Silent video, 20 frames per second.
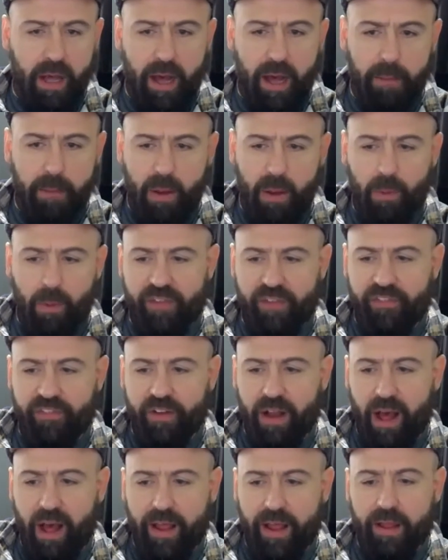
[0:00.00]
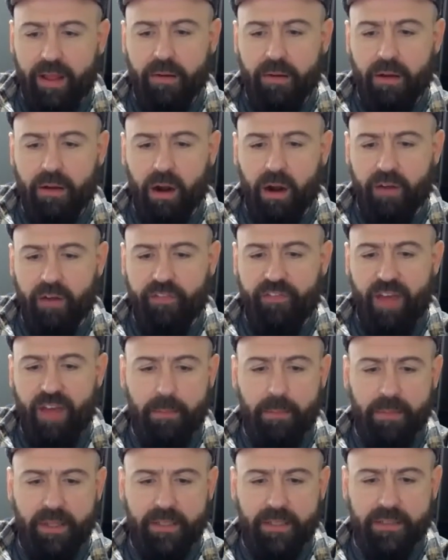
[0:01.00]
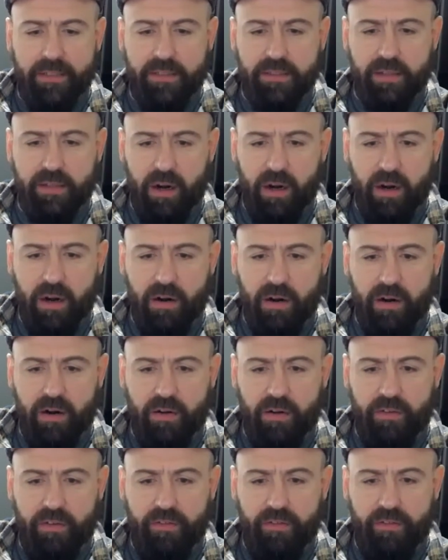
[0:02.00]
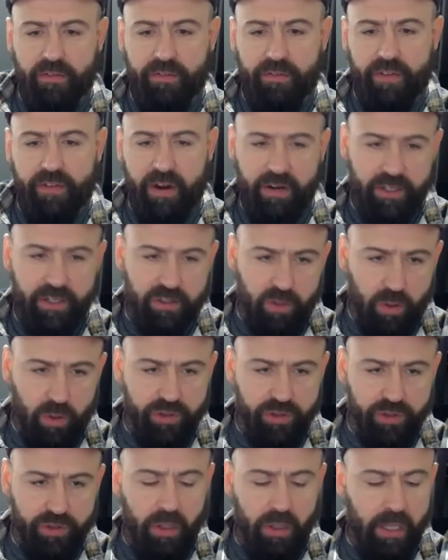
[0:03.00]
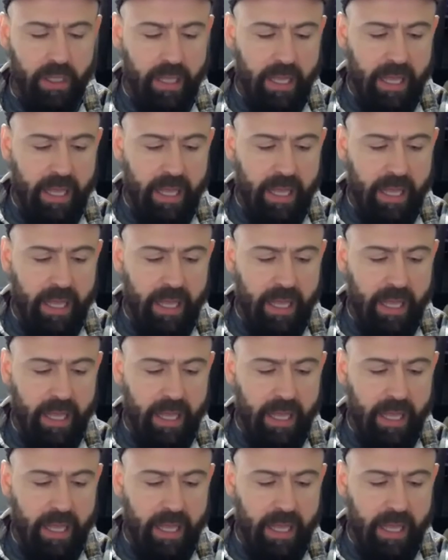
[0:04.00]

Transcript: My wife and I, our families are very social,